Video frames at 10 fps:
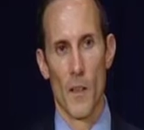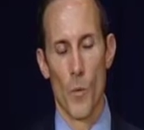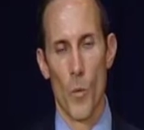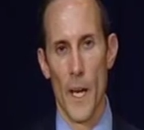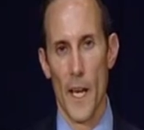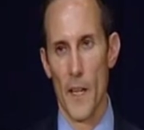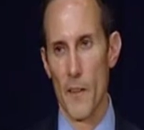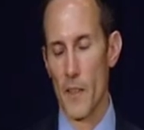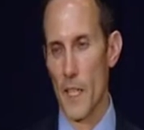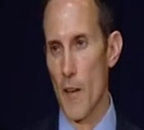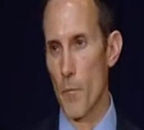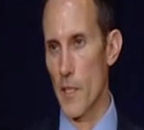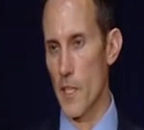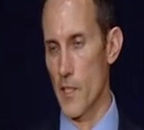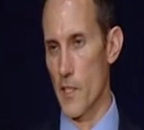where the
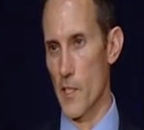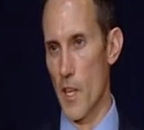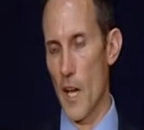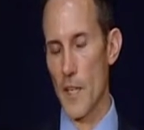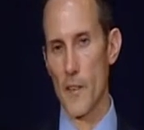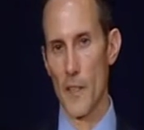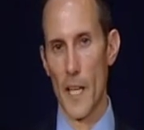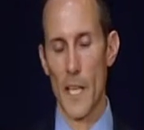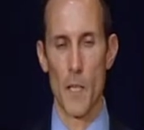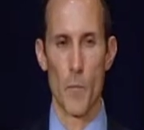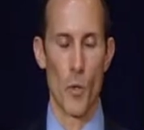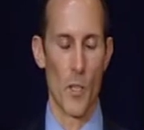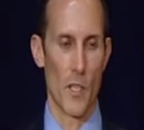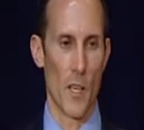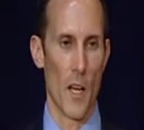government has decided that they can put
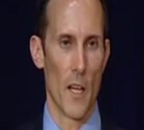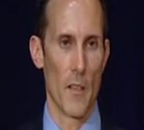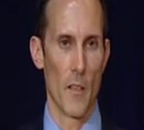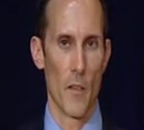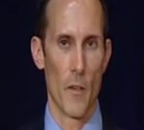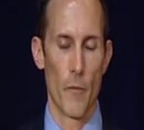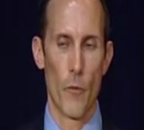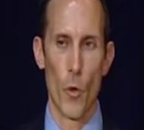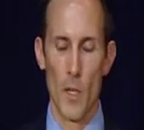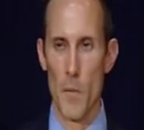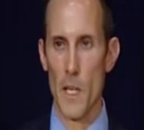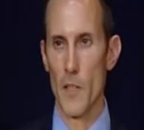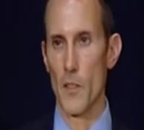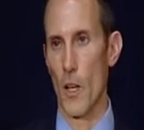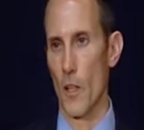aside $40 million